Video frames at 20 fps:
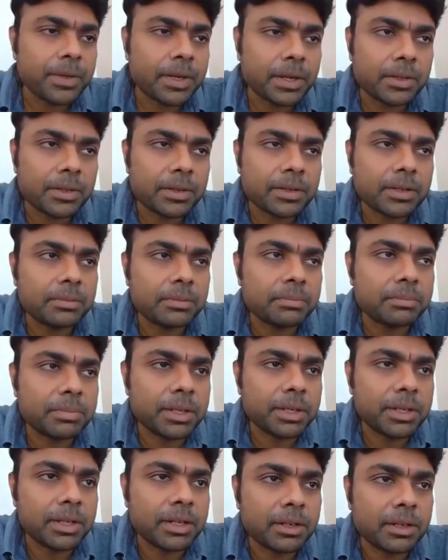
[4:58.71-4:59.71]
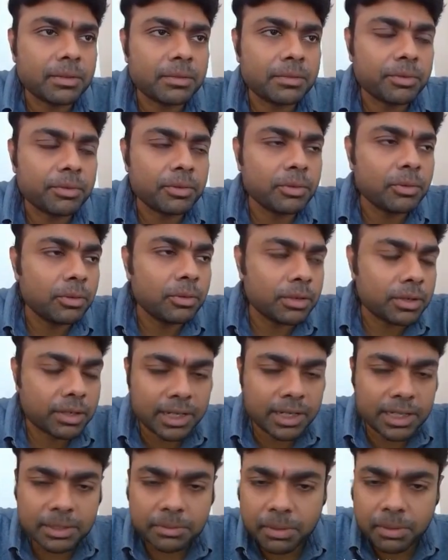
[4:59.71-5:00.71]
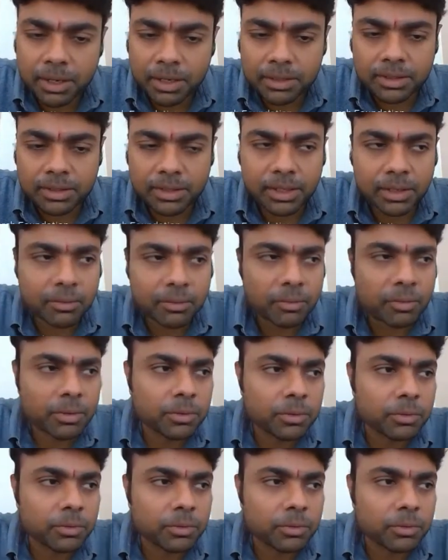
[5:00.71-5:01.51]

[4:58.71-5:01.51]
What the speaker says: another company, and if you trace back there,